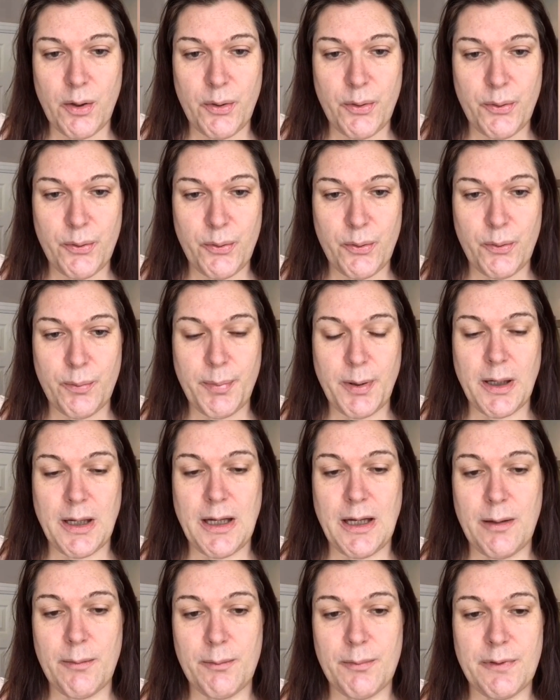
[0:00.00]
who
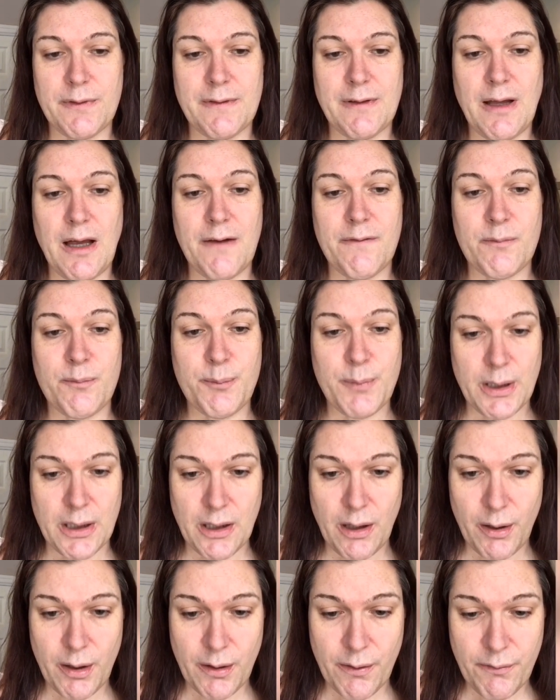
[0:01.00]
perhaps haven't been
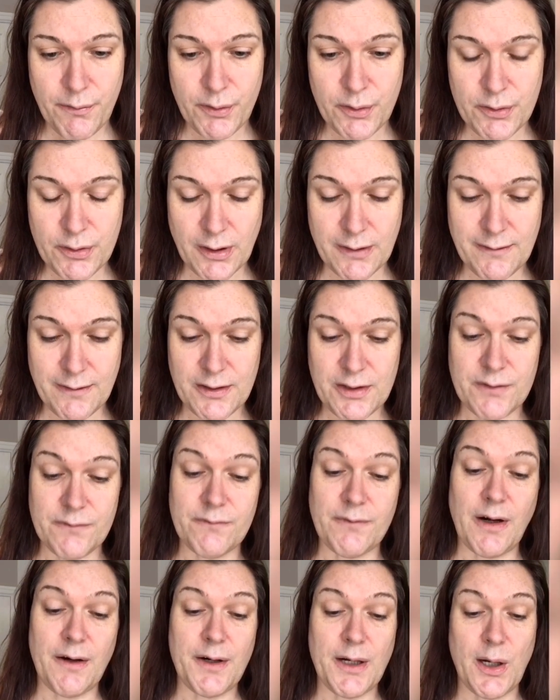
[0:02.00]
going through
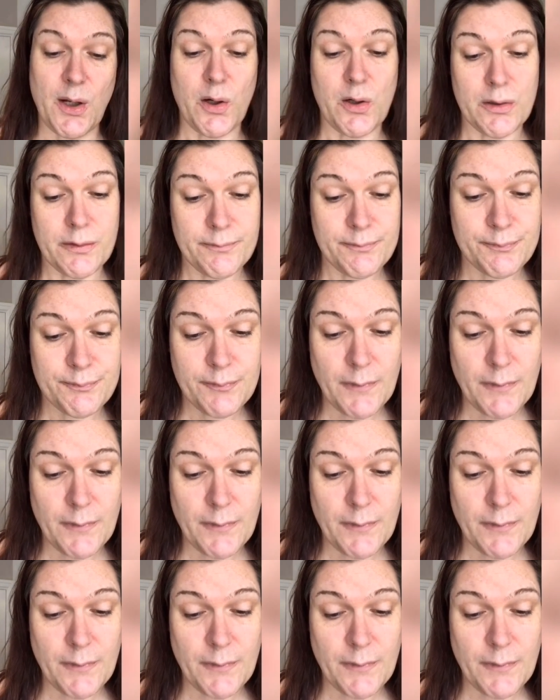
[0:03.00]
transition very long.